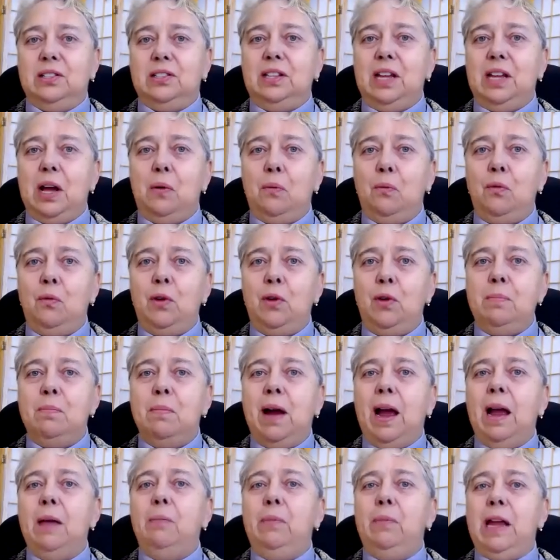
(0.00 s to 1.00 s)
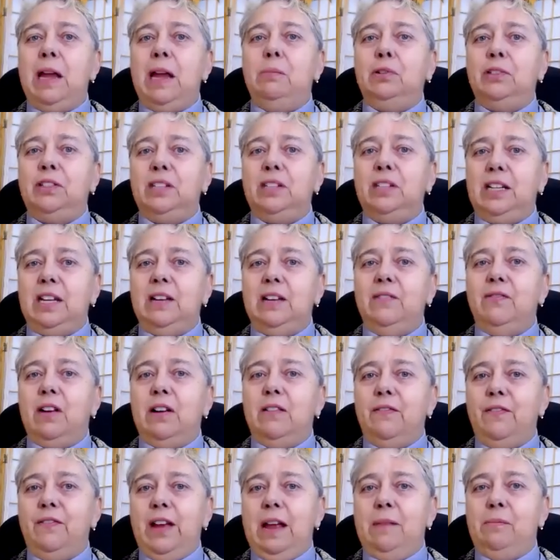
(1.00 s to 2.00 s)
that we might be able to give our
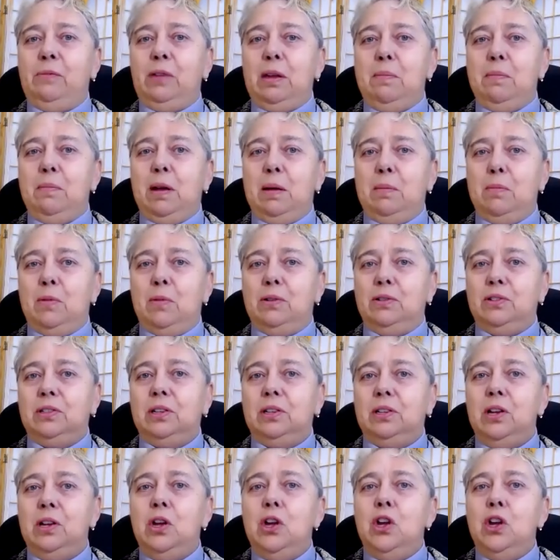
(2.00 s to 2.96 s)
family members